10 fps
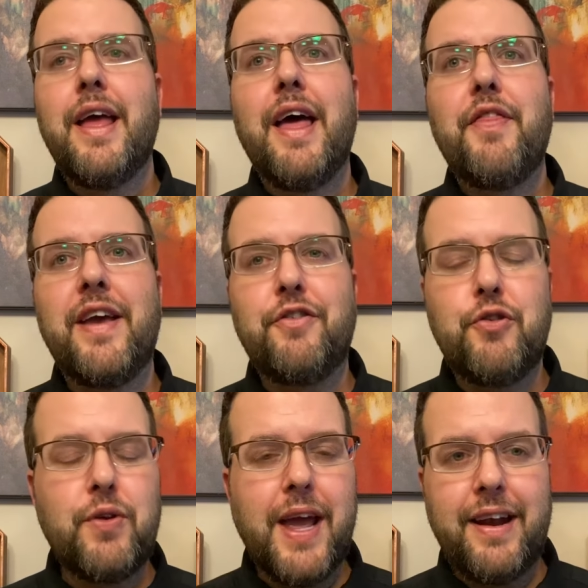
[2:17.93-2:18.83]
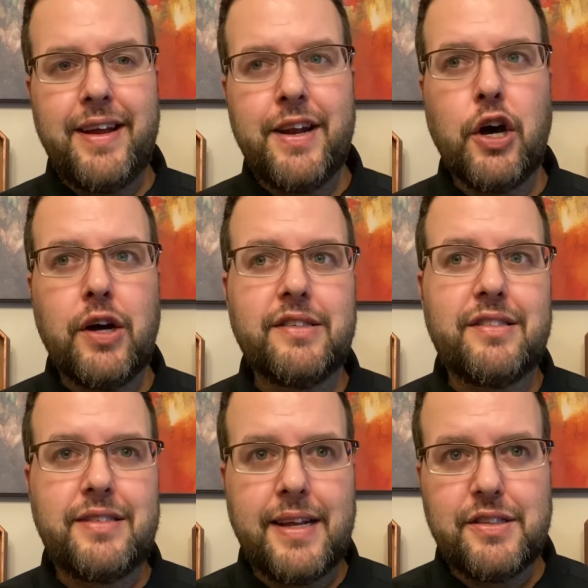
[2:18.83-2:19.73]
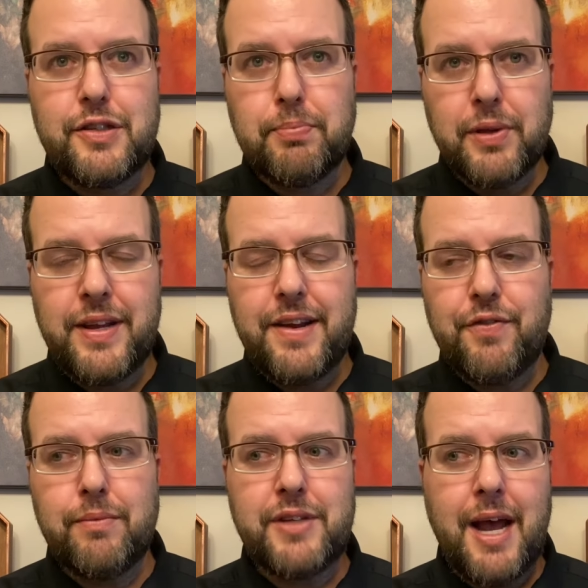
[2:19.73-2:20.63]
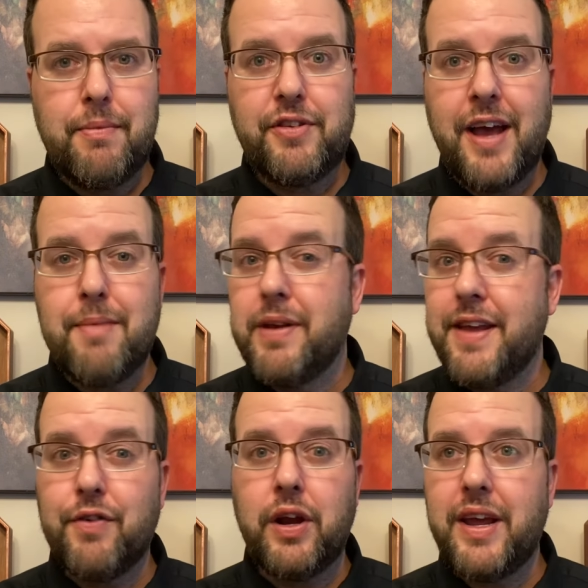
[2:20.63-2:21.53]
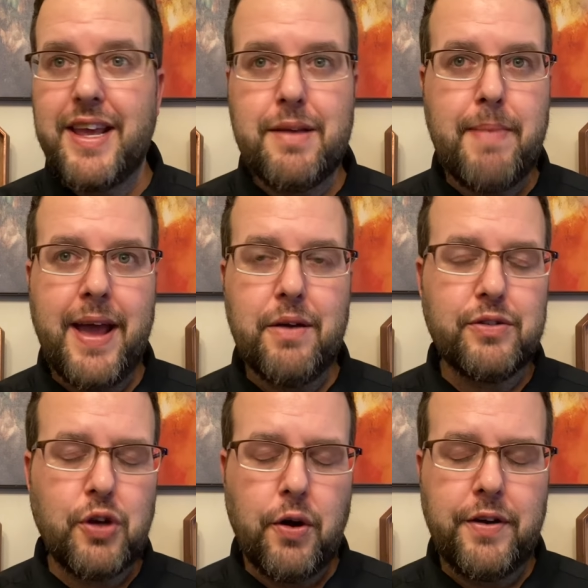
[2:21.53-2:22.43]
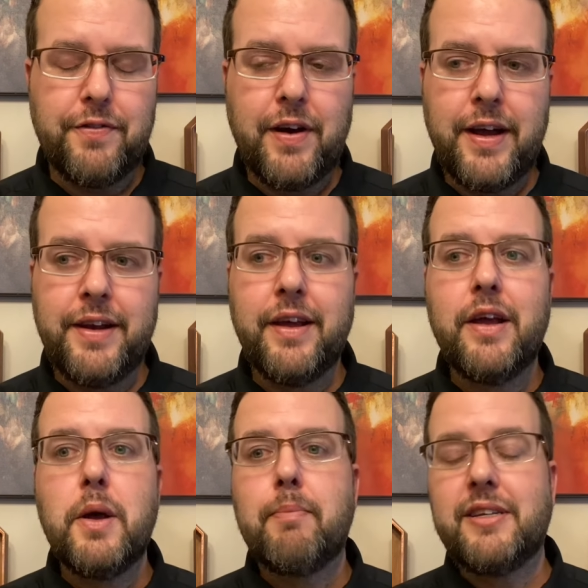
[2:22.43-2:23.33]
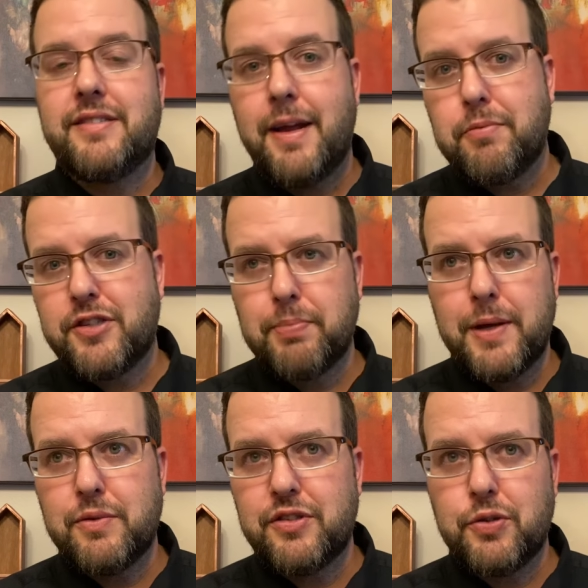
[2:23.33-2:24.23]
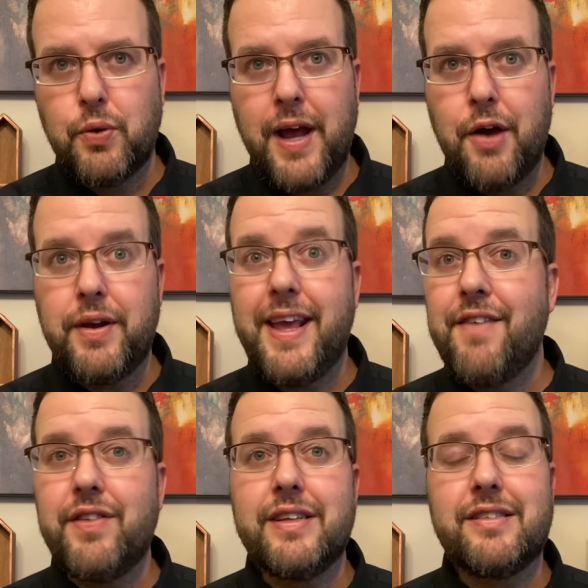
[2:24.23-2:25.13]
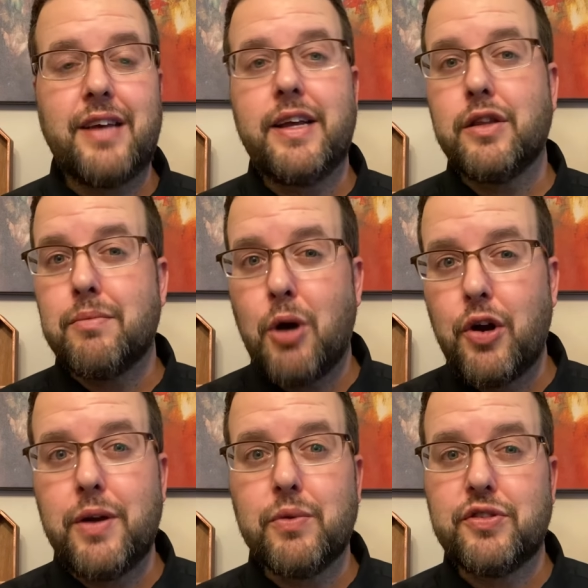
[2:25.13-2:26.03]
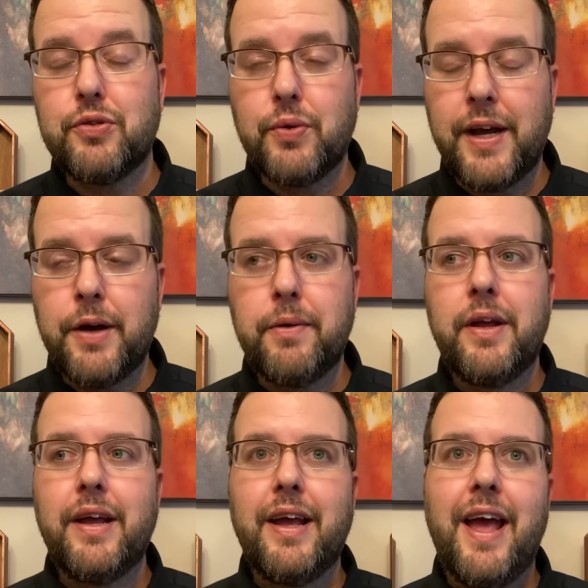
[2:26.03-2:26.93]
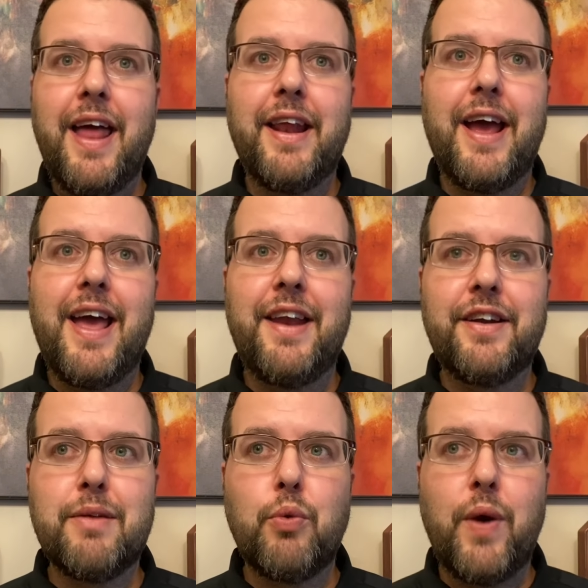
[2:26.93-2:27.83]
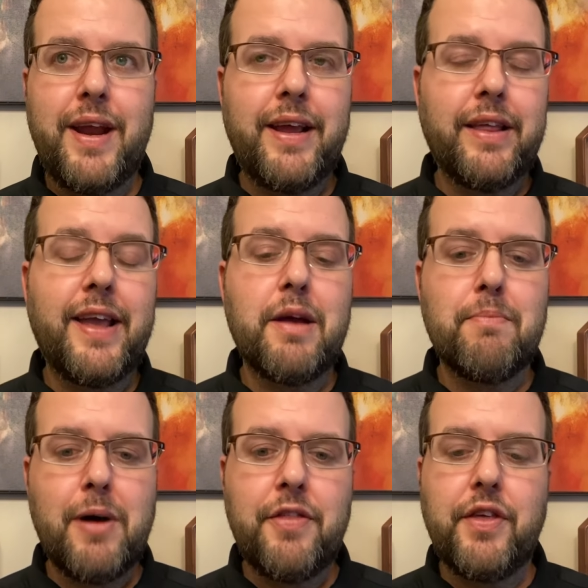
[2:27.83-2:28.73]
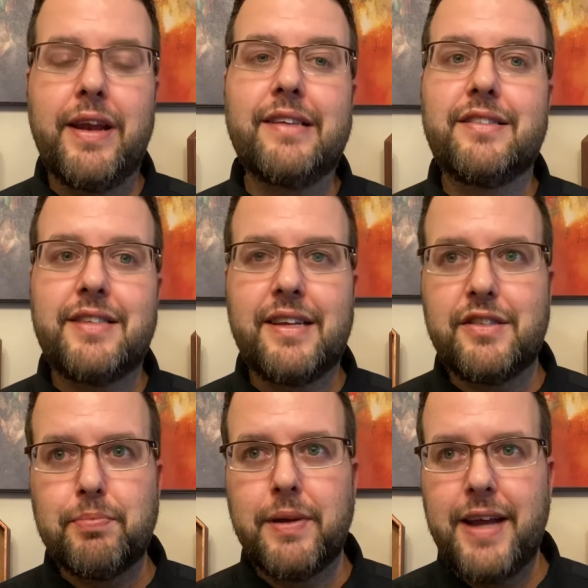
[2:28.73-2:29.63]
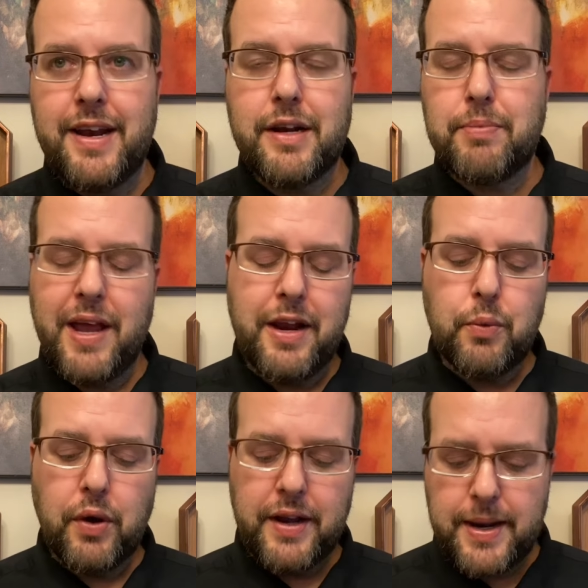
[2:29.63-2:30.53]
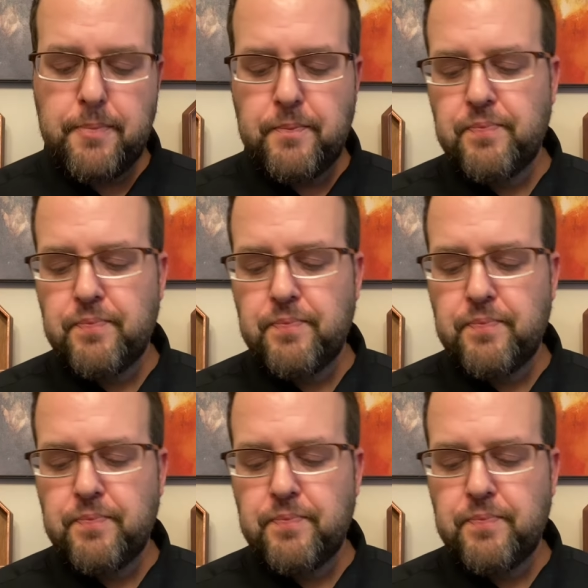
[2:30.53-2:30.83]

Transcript: They do get it in on Scent Split from time to time, and even on eBay it was hard to find. But Scent Split was sold out, even the site Loumari was sold out. And I ended up waiting like a month, and then Scent Split ended up getting one in.